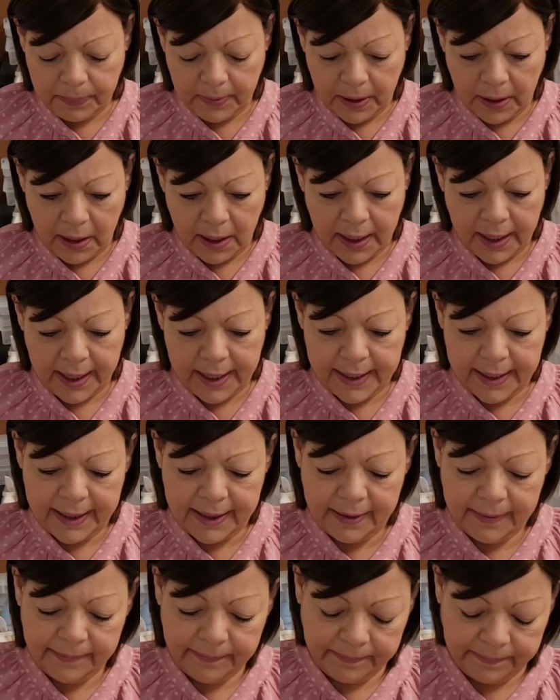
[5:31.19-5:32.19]

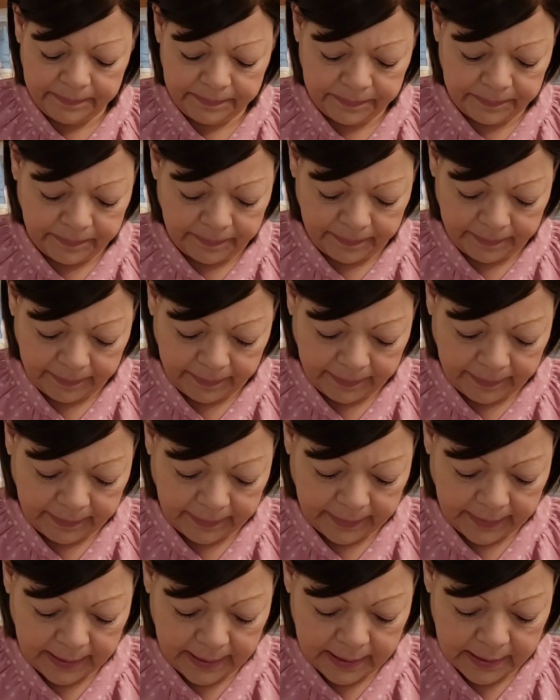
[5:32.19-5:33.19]
by,
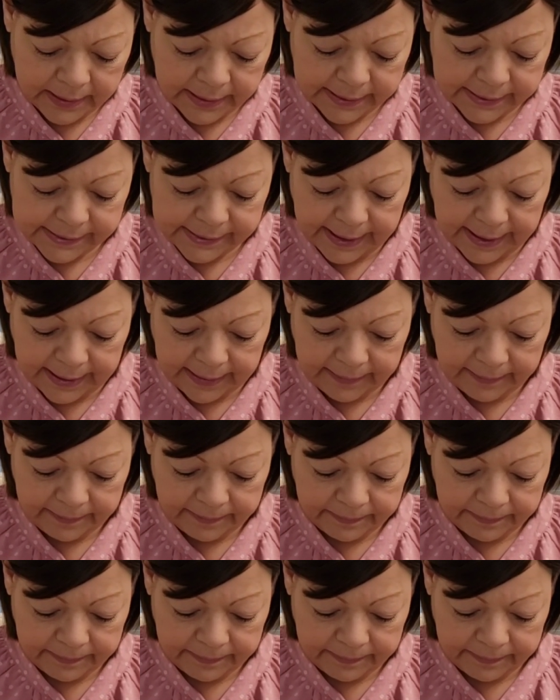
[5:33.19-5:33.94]
let's see.